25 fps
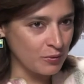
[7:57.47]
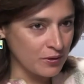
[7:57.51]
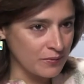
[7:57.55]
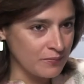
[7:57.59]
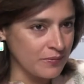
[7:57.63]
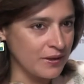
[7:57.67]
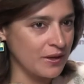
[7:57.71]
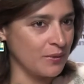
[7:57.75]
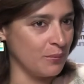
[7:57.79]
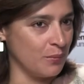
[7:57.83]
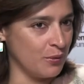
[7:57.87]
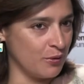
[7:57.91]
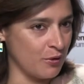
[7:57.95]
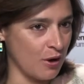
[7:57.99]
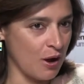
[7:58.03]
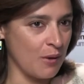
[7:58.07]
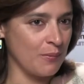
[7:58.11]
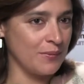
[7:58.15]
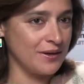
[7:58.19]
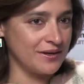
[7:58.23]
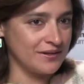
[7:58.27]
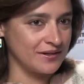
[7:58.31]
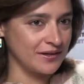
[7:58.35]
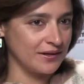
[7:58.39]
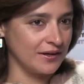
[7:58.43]
will be a
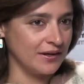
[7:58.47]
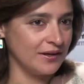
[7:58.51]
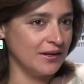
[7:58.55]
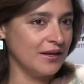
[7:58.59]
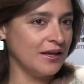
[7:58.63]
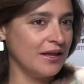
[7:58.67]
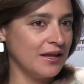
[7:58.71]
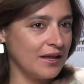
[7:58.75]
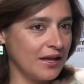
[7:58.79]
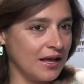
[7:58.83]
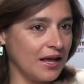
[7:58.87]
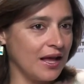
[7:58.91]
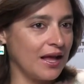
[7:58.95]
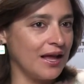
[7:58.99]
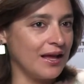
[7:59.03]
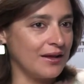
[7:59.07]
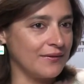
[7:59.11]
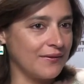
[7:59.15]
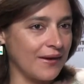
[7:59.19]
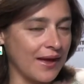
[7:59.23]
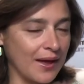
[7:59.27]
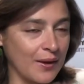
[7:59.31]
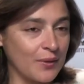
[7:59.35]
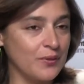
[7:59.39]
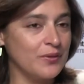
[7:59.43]
barometer
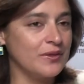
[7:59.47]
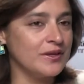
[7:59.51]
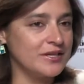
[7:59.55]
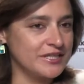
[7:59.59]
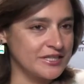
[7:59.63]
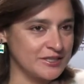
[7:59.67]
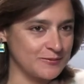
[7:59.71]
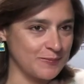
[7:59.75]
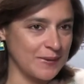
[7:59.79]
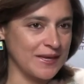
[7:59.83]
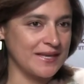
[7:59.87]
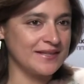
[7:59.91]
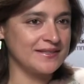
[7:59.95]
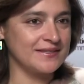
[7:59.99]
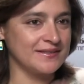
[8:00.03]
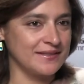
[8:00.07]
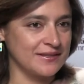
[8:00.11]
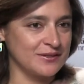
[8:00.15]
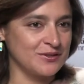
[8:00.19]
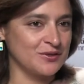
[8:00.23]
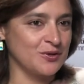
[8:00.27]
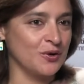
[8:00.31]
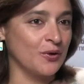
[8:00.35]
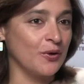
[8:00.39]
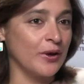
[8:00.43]
of how this space
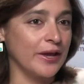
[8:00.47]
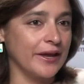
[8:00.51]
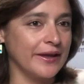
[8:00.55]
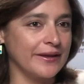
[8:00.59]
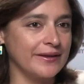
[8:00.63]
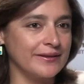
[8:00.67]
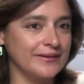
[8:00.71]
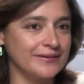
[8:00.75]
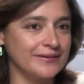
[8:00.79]
is growing